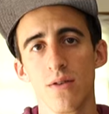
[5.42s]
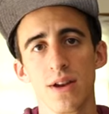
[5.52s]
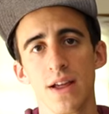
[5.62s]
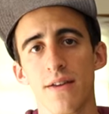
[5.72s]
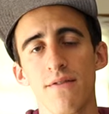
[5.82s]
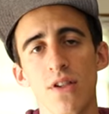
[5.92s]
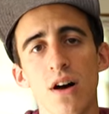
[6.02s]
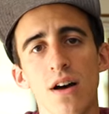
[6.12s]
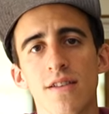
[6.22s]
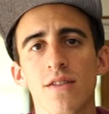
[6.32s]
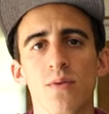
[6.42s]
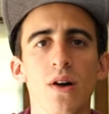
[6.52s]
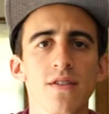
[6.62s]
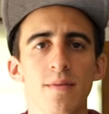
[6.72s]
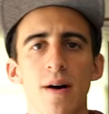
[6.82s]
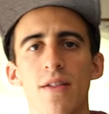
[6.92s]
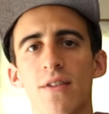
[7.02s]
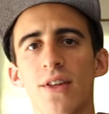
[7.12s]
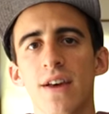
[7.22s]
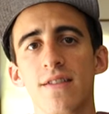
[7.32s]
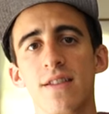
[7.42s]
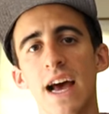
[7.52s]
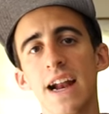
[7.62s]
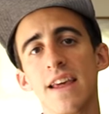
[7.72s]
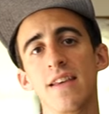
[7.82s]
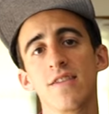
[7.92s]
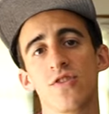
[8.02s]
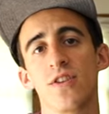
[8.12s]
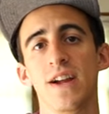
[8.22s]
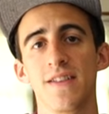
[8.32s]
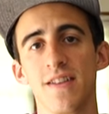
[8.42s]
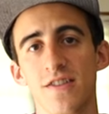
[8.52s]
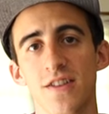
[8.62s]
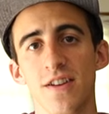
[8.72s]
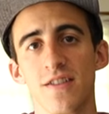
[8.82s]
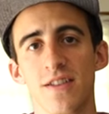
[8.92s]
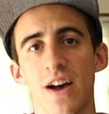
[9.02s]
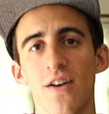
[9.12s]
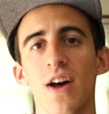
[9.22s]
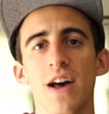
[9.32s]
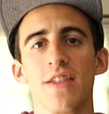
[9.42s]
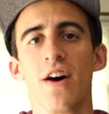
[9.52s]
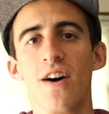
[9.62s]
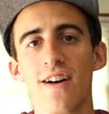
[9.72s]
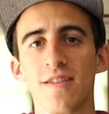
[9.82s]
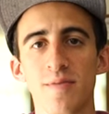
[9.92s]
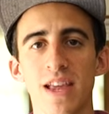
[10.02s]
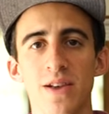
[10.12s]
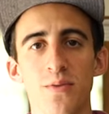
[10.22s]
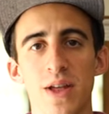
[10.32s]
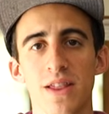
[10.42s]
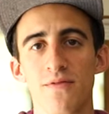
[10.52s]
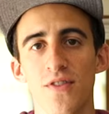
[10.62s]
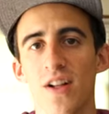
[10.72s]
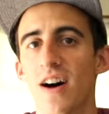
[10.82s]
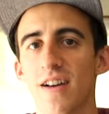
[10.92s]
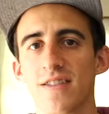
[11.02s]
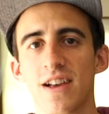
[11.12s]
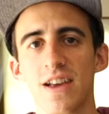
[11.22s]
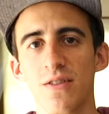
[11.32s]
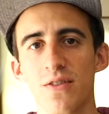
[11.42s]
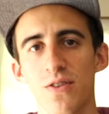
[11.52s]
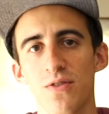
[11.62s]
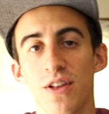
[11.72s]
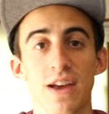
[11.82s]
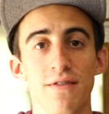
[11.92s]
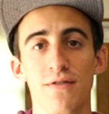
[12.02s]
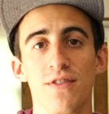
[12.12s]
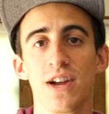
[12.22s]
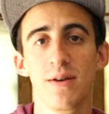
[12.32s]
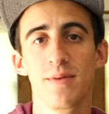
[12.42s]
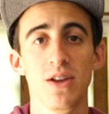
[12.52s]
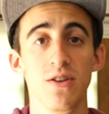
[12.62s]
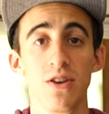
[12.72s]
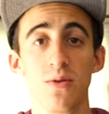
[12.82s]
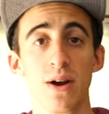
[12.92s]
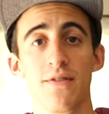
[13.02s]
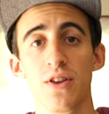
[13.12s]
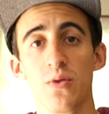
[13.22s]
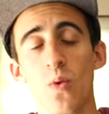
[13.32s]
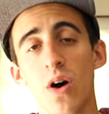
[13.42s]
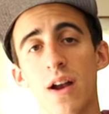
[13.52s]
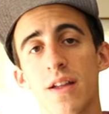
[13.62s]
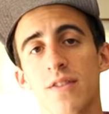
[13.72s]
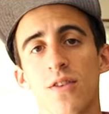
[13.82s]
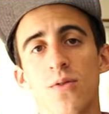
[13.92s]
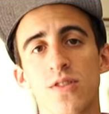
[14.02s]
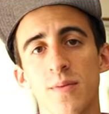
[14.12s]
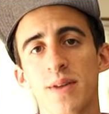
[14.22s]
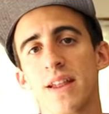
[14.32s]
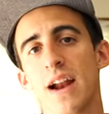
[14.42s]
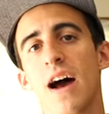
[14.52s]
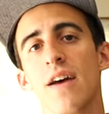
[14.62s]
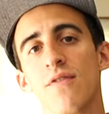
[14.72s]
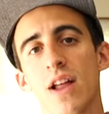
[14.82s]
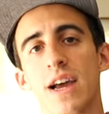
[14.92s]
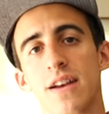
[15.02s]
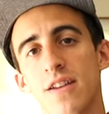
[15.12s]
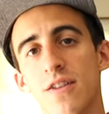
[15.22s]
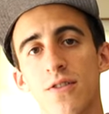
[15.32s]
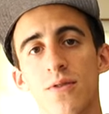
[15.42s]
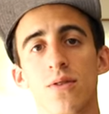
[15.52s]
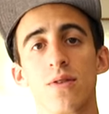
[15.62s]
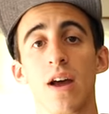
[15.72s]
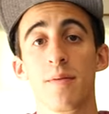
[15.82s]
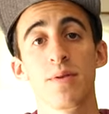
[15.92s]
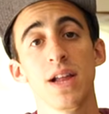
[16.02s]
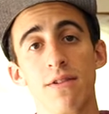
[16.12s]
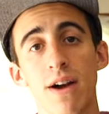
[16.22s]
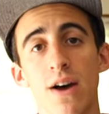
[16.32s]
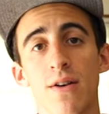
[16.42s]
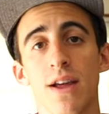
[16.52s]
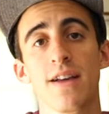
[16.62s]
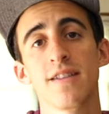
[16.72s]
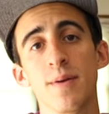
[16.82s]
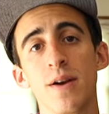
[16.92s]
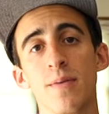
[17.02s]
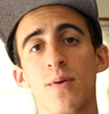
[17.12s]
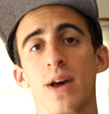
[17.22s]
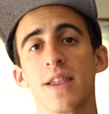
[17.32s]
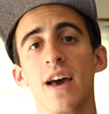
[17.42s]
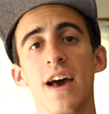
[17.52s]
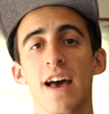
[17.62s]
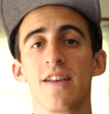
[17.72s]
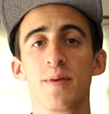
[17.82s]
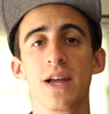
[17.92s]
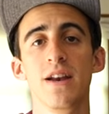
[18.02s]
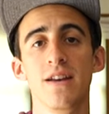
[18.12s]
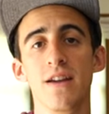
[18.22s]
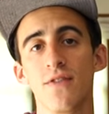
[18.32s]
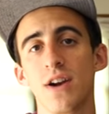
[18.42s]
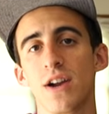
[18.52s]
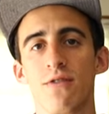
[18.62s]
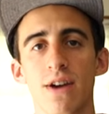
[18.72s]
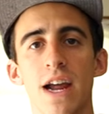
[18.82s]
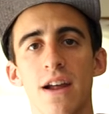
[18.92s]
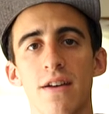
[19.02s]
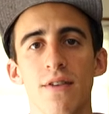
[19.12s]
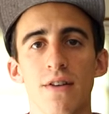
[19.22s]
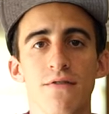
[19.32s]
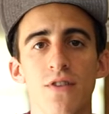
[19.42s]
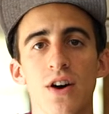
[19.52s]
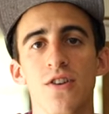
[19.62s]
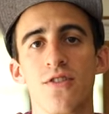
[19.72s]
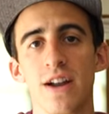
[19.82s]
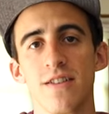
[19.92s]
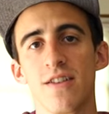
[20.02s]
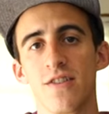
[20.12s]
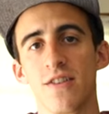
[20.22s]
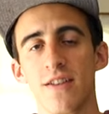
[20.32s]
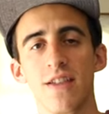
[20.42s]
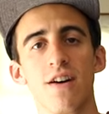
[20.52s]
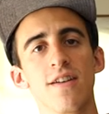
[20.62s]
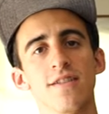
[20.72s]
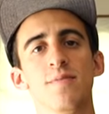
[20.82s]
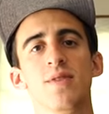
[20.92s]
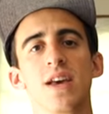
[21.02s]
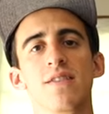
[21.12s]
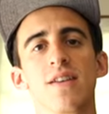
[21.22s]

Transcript: know, daily vlogs as well as some other things, and that is transitions. Now, the awesome thing with vlogs that you you really have freedom and you can do whatever you want. And so something that I've liked to kind of play around and experiment with has been different creative and fun transitions. And the awesome thing